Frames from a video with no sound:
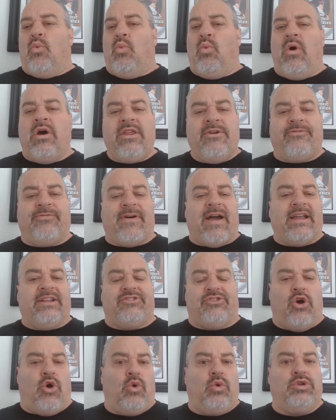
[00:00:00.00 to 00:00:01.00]
What if I
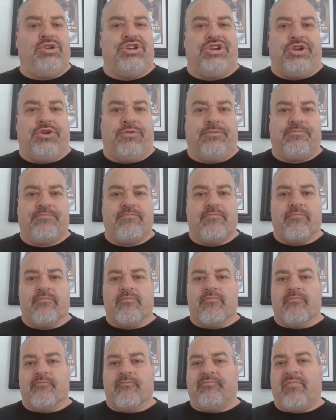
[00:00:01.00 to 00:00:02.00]
told you
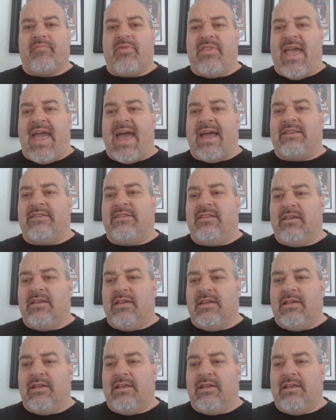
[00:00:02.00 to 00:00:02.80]
that